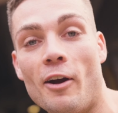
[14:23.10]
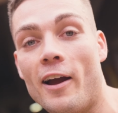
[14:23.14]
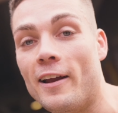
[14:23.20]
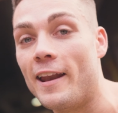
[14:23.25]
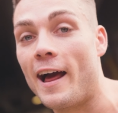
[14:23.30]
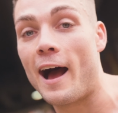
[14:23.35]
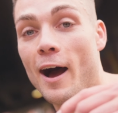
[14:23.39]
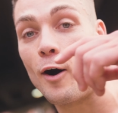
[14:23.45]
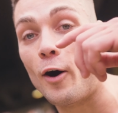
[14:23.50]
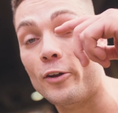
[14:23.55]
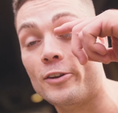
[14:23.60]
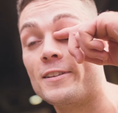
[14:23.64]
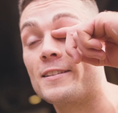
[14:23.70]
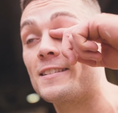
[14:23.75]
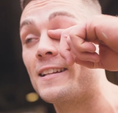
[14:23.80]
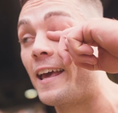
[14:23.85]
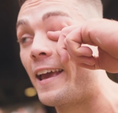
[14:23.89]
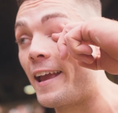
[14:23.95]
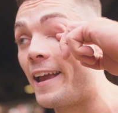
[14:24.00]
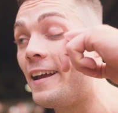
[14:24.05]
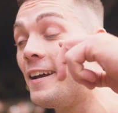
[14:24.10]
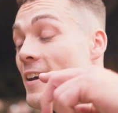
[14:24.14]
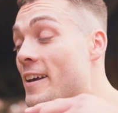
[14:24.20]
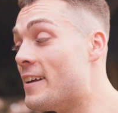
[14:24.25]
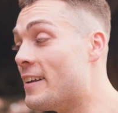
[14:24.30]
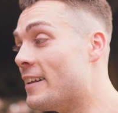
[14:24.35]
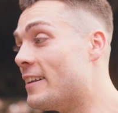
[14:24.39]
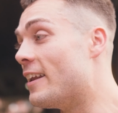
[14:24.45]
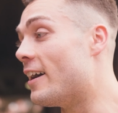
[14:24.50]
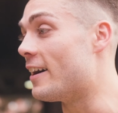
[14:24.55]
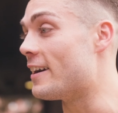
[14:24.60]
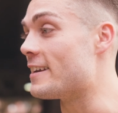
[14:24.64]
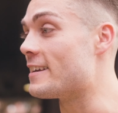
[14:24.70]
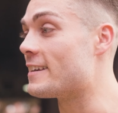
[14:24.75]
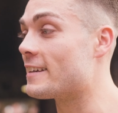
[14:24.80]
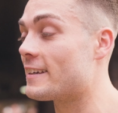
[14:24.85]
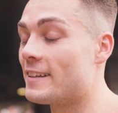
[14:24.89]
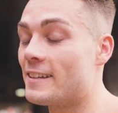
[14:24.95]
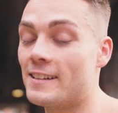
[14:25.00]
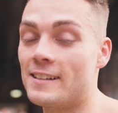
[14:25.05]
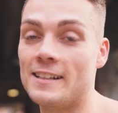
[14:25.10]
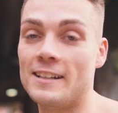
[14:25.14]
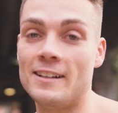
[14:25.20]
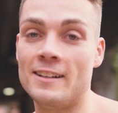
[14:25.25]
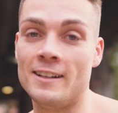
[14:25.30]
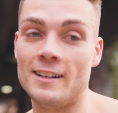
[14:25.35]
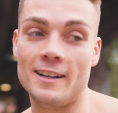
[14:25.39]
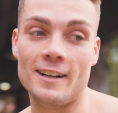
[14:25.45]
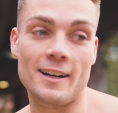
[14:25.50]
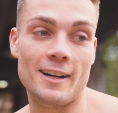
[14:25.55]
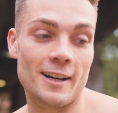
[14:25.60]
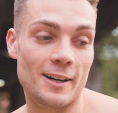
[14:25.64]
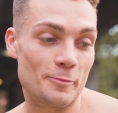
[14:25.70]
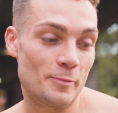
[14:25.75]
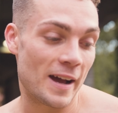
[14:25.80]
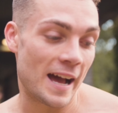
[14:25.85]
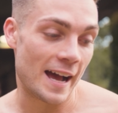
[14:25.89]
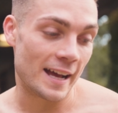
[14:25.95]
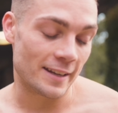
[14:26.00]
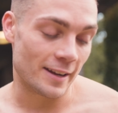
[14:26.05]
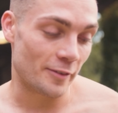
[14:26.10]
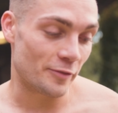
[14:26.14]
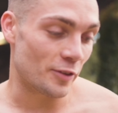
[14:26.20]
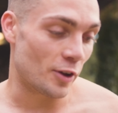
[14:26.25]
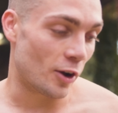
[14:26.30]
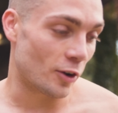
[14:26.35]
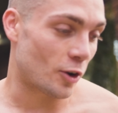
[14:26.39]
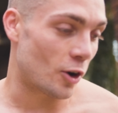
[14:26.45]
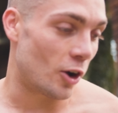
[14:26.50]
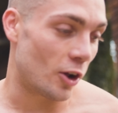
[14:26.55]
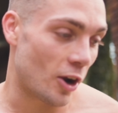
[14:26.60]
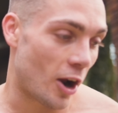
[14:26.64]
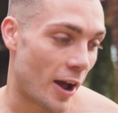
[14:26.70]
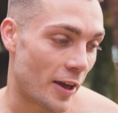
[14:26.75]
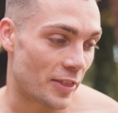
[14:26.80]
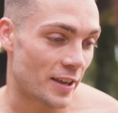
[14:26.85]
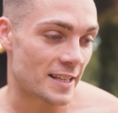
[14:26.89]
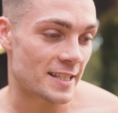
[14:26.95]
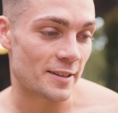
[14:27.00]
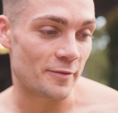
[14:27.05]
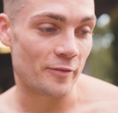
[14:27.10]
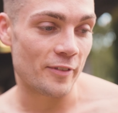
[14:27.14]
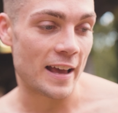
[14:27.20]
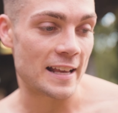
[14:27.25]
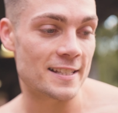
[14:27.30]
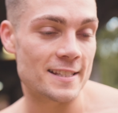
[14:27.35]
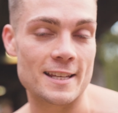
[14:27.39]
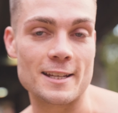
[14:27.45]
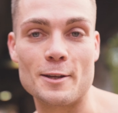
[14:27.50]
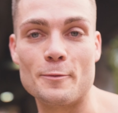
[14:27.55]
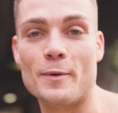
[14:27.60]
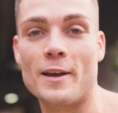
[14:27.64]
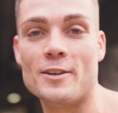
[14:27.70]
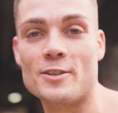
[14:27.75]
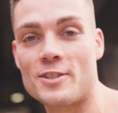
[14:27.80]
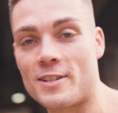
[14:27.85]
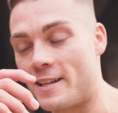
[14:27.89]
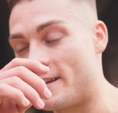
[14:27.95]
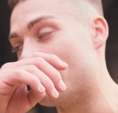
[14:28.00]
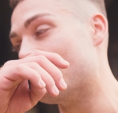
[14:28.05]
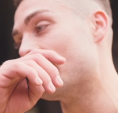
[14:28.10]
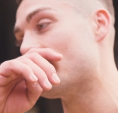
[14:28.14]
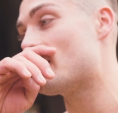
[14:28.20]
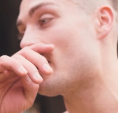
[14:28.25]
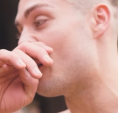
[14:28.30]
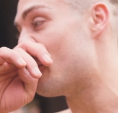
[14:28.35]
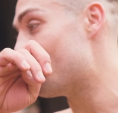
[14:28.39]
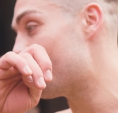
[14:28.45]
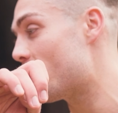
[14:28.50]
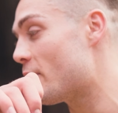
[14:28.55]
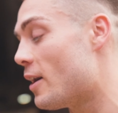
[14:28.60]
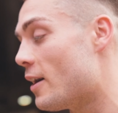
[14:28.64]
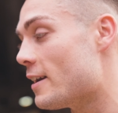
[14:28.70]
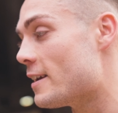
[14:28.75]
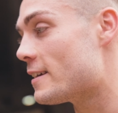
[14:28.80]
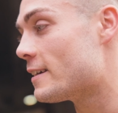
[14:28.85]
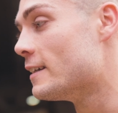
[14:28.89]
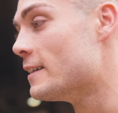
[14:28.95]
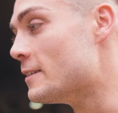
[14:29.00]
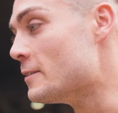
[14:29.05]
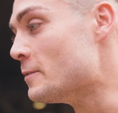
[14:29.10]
Honestly. Like, uh, oh man, I've not got like this invested emotionally in the jump like